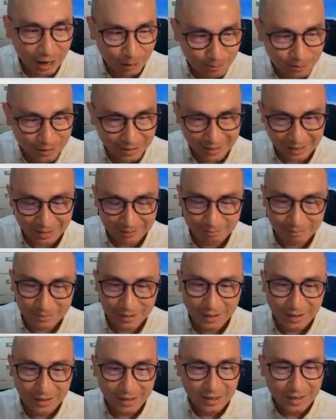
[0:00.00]
up again.
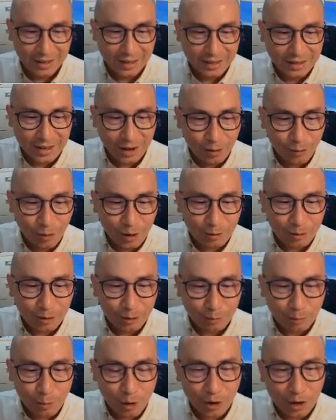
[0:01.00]
Now, what I'm going
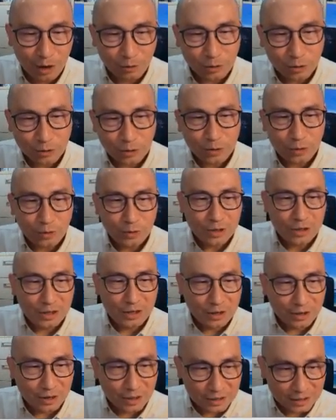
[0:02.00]
to point out to you
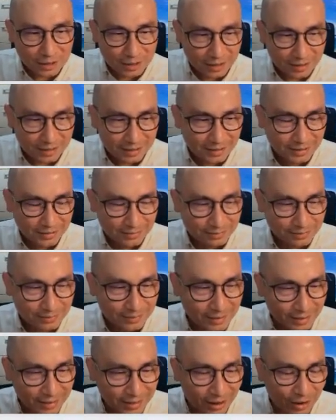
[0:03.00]
here is this.
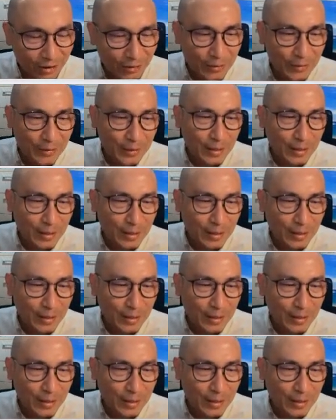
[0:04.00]
Now